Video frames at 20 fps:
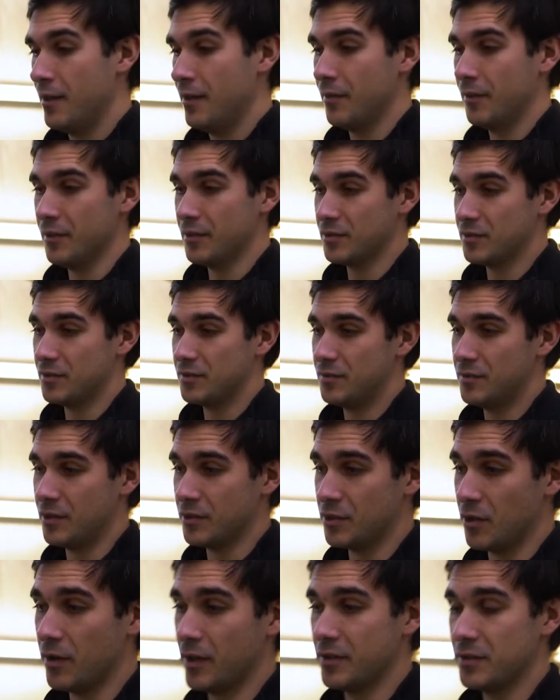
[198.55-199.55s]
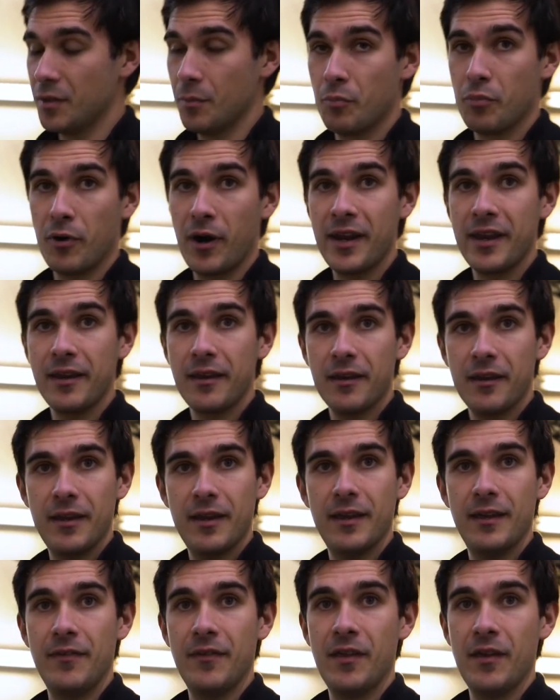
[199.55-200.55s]
that's designed to break
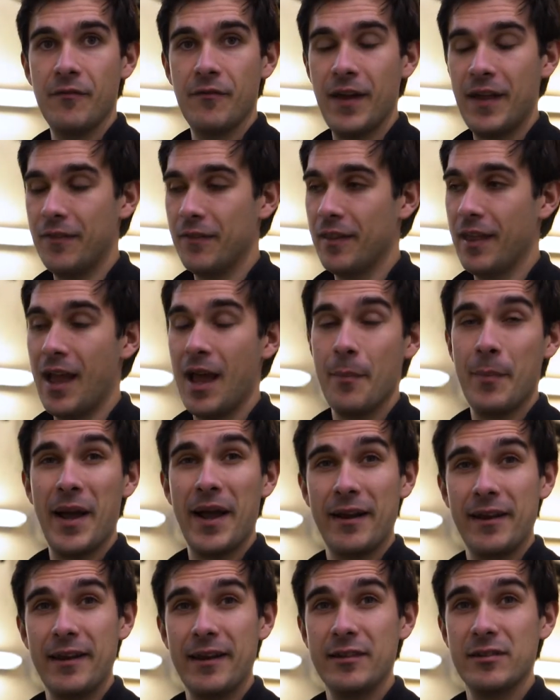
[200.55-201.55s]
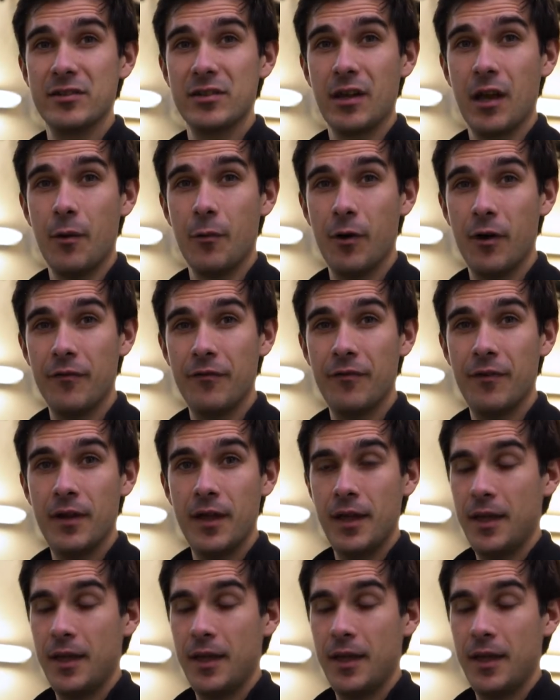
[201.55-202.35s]
in the event the airbag needs to go off,